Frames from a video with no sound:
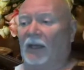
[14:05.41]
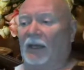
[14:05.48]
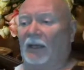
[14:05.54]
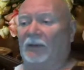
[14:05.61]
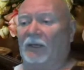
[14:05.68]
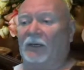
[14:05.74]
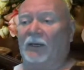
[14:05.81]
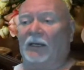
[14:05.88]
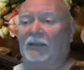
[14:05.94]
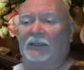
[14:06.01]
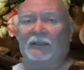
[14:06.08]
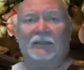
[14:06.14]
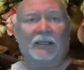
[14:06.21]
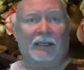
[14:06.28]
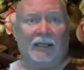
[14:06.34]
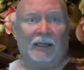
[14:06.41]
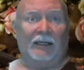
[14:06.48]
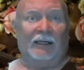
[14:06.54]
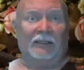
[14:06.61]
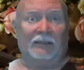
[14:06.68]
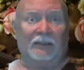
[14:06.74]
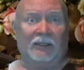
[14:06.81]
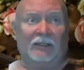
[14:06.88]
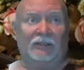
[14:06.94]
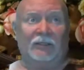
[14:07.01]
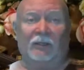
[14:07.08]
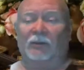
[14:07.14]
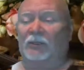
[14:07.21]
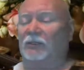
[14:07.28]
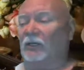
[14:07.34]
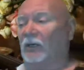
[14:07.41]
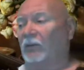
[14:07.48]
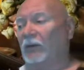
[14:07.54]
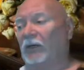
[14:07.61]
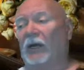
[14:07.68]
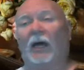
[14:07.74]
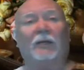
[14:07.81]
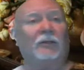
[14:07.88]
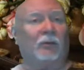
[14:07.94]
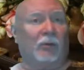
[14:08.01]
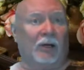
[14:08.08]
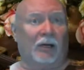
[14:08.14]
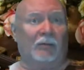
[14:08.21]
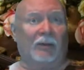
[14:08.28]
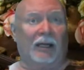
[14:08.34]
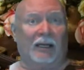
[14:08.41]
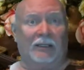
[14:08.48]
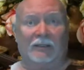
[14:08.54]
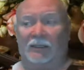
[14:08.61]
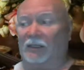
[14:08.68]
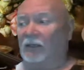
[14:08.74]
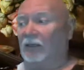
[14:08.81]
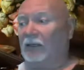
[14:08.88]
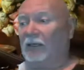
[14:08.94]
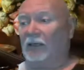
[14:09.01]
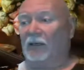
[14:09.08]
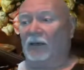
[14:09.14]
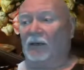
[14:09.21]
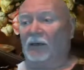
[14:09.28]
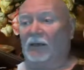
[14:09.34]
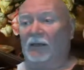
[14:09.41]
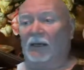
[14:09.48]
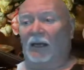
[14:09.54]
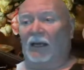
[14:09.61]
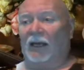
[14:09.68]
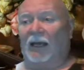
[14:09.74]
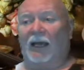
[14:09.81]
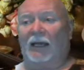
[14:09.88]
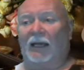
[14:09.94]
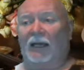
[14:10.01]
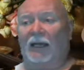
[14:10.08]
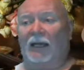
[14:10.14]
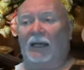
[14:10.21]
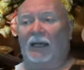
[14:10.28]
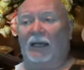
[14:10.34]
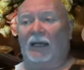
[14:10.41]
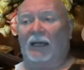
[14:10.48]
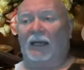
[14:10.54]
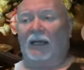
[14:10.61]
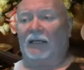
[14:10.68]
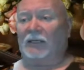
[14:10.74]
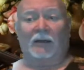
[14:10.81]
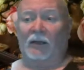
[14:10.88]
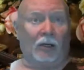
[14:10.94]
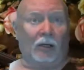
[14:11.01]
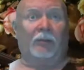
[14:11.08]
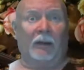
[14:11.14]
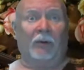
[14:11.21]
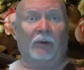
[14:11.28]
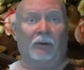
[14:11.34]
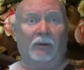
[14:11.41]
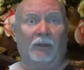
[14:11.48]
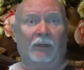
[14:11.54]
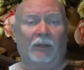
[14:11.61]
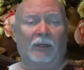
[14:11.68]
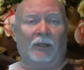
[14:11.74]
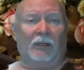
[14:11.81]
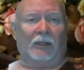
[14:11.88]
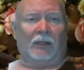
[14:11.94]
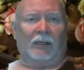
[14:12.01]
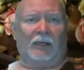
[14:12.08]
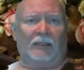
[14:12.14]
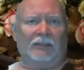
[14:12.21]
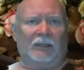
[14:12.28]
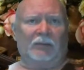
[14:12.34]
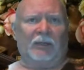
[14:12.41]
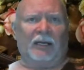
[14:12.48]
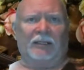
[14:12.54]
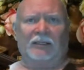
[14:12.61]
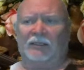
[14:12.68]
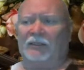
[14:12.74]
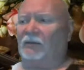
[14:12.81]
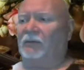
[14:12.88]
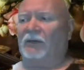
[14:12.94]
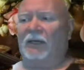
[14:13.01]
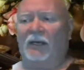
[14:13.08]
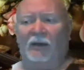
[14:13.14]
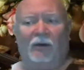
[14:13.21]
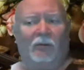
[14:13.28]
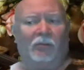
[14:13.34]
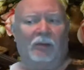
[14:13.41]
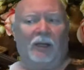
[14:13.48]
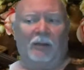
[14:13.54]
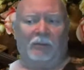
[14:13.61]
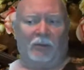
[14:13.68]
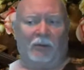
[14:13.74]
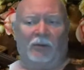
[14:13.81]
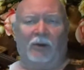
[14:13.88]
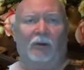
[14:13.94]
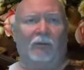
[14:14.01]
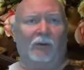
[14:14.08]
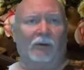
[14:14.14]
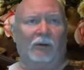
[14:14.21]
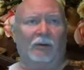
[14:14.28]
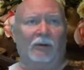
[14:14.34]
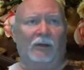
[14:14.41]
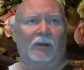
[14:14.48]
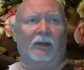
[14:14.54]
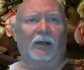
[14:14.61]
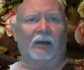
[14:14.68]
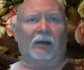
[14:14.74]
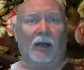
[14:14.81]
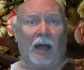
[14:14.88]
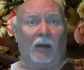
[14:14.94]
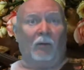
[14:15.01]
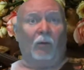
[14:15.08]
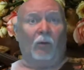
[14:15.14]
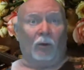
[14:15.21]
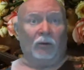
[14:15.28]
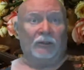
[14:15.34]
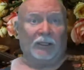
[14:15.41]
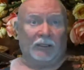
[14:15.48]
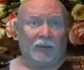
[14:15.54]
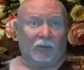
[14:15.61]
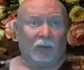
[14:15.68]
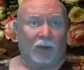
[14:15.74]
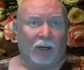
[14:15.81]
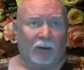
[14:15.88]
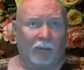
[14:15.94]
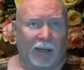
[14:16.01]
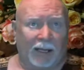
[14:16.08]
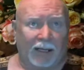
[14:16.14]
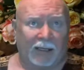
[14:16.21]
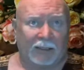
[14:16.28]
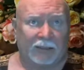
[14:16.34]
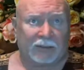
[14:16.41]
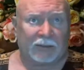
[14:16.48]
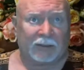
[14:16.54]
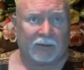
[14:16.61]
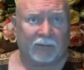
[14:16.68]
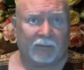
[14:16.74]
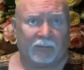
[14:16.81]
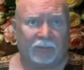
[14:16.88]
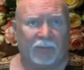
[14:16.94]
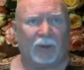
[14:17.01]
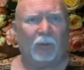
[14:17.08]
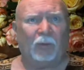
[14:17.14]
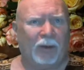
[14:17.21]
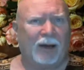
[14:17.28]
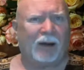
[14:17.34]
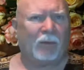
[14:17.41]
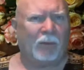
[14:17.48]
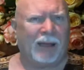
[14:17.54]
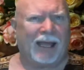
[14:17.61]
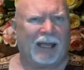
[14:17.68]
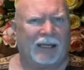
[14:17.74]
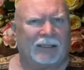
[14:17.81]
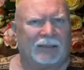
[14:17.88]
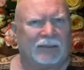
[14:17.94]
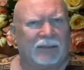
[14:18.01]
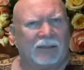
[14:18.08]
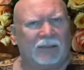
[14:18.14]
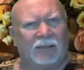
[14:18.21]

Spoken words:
And then you got these idiots that are so determined not to wear a mask, they're going to get ugly and act, hurt people, and in some cases have killed people over not wanting to wear a mask. Wear a mask.